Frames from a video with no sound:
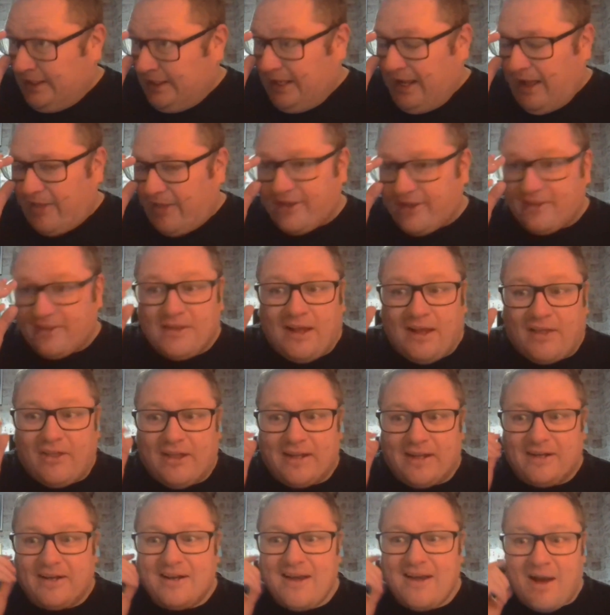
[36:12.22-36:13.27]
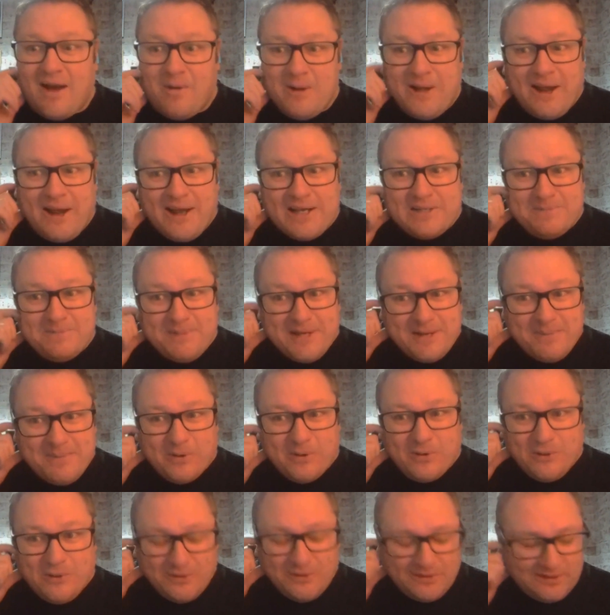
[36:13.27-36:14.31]
I think nowadays
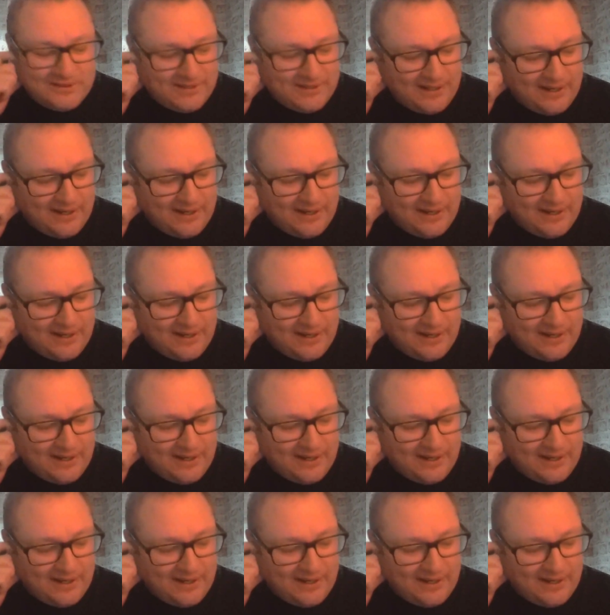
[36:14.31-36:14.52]
people,